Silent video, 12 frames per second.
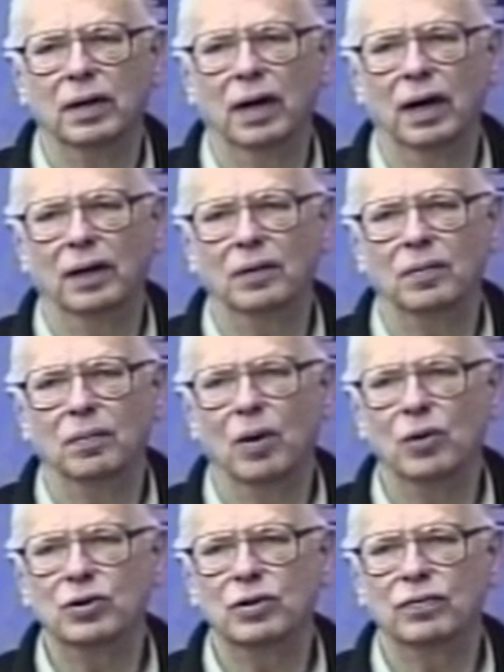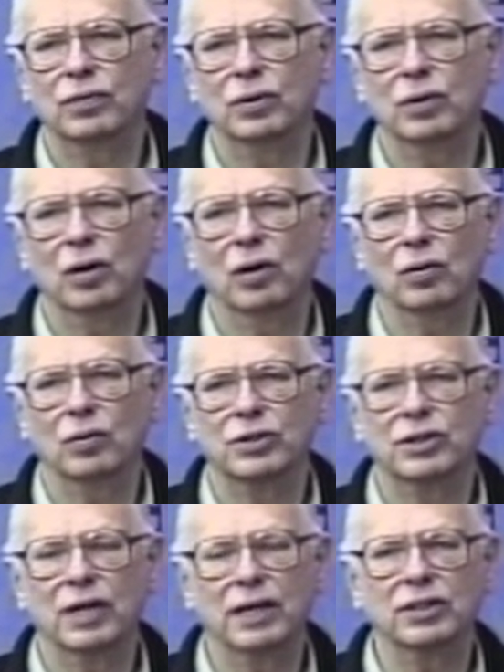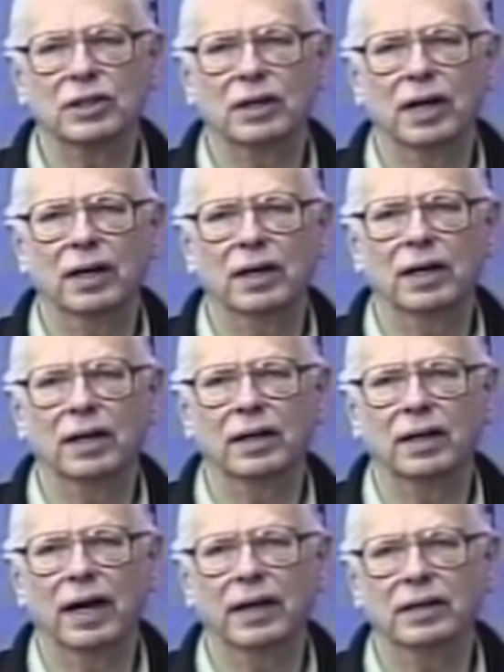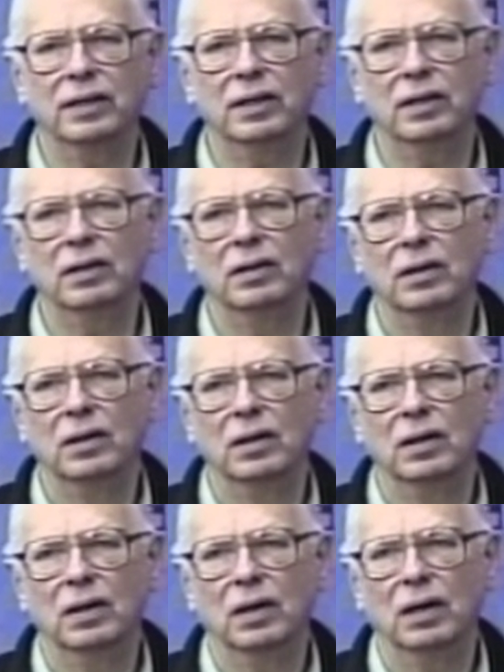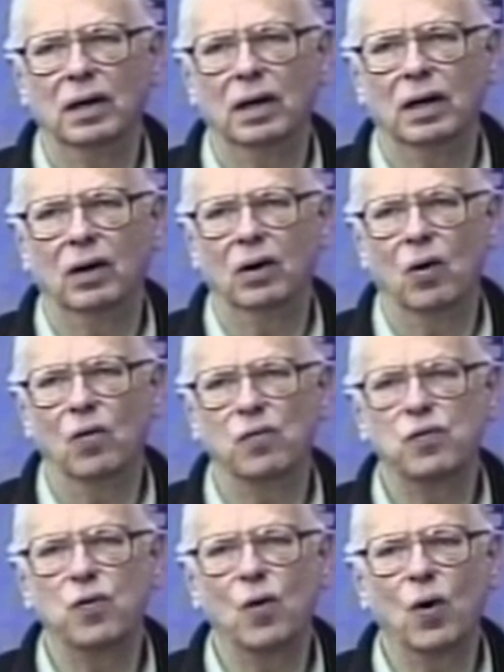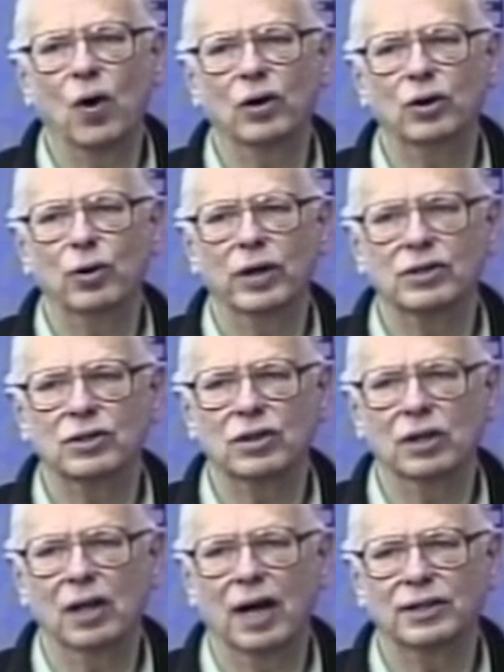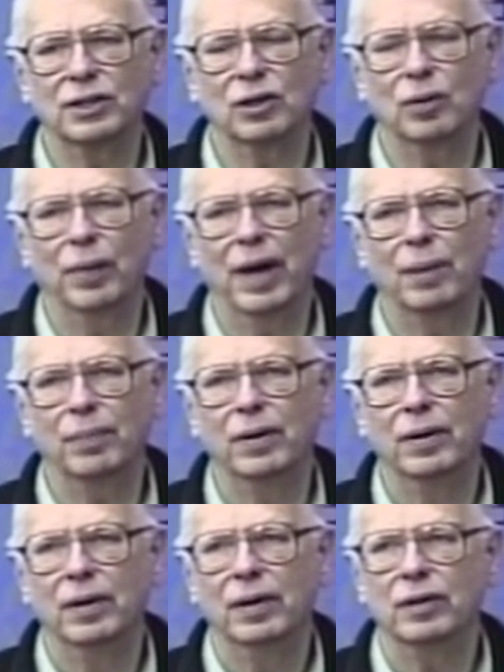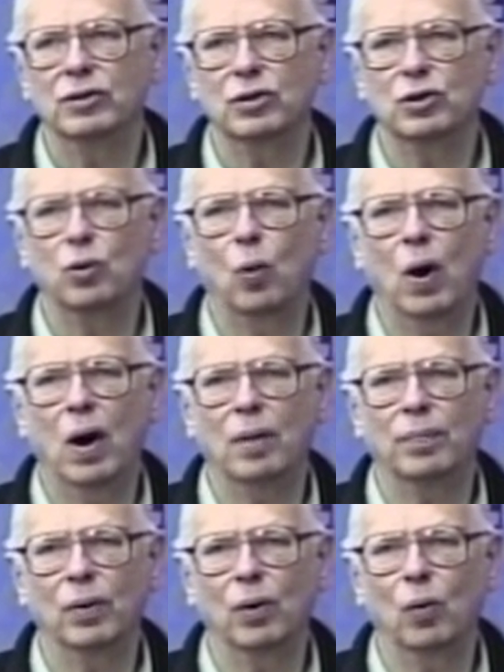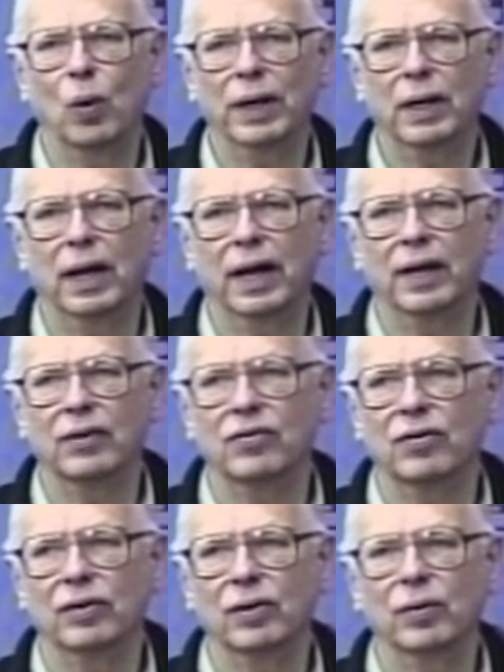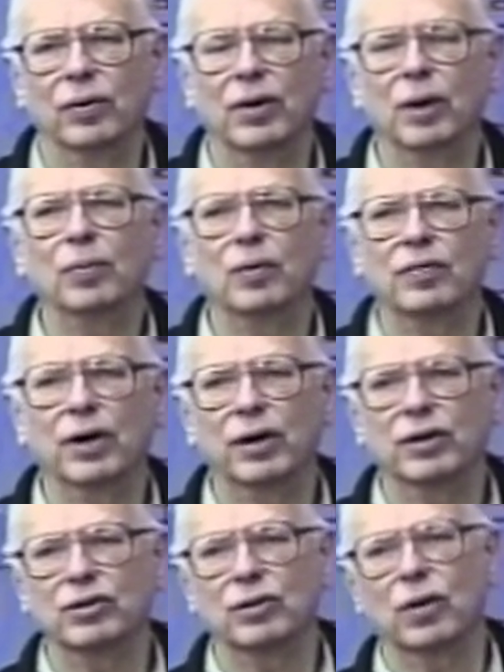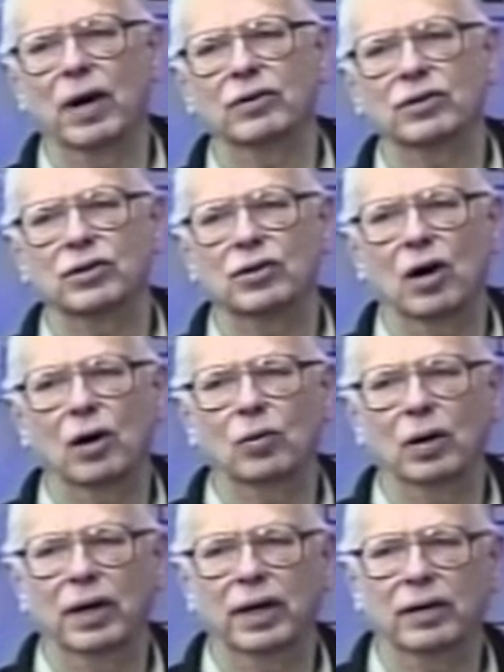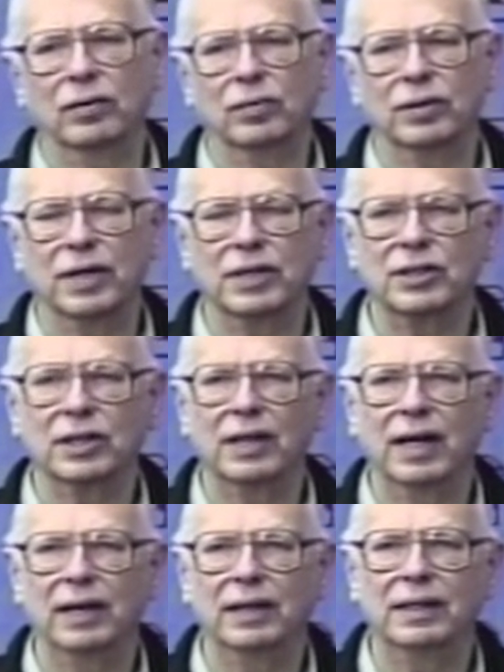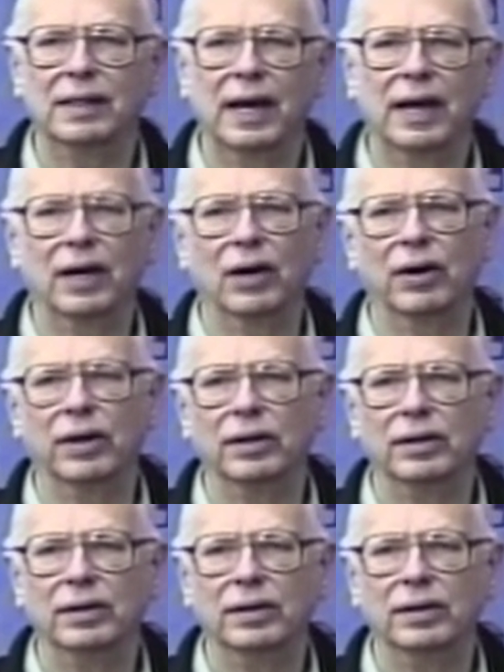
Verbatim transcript: uh, most of Viewcoat was designated on the 1904 uh, U.S. geological map as a swamp or a wetlands, and there were a number of areas around Chautauqua Lake that were designated in that area.